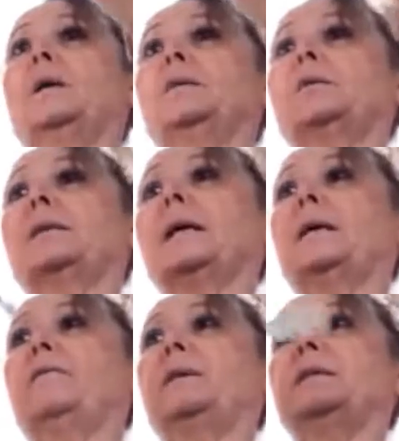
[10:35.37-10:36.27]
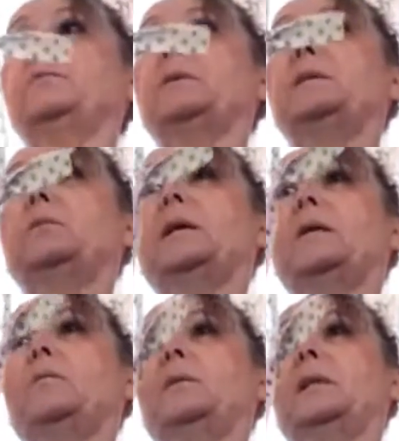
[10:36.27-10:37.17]
So like if this was
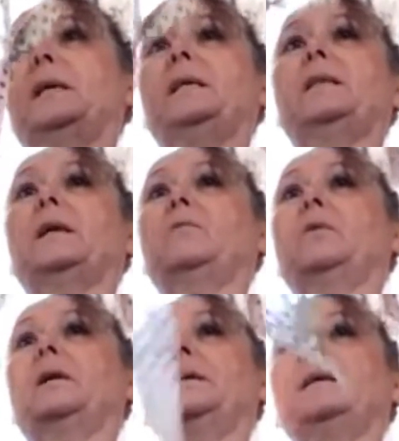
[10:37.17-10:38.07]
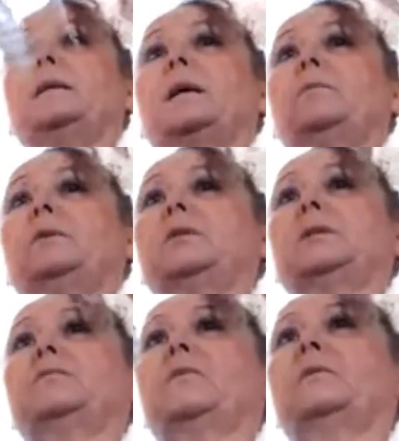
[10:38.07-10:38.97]
the length that I wanted, I would
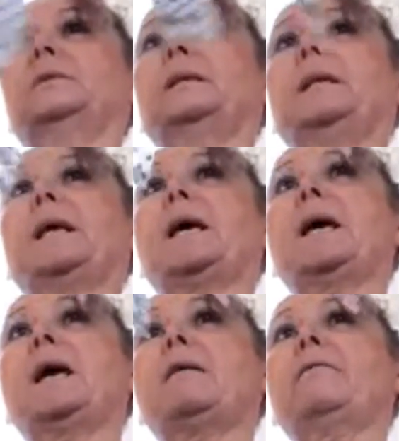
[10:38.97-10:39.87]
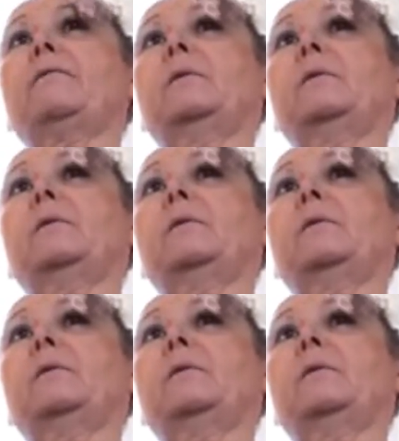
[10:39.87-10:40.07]
just fold it in half,